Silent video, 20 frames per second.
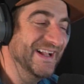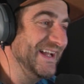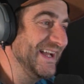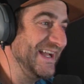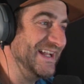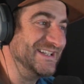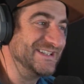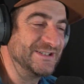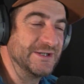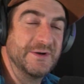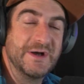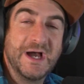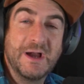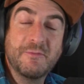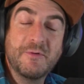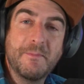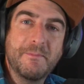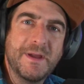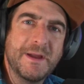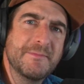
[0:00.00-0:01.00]
And so I
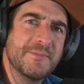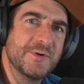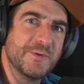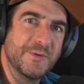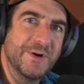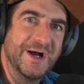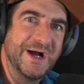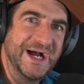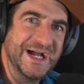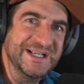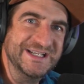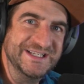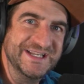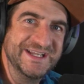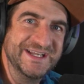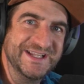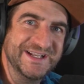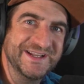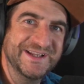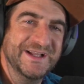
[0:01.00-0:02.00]
remember what I
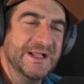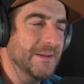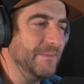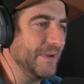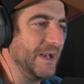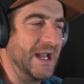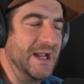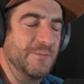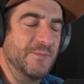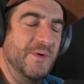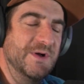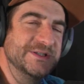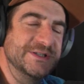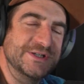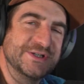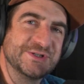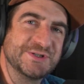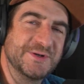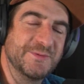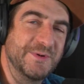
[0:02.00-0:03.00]
did, but I
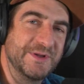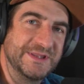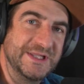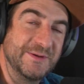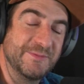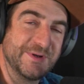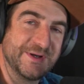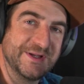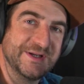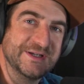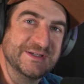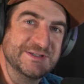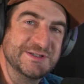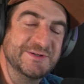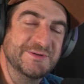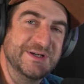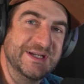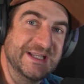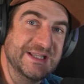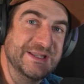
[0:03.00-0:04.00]
wasn't sure what they were going to
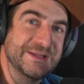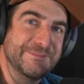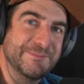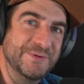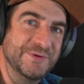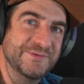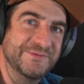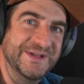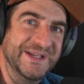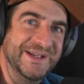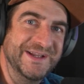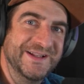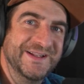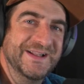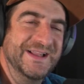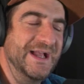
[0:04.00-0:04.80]
do in the movie.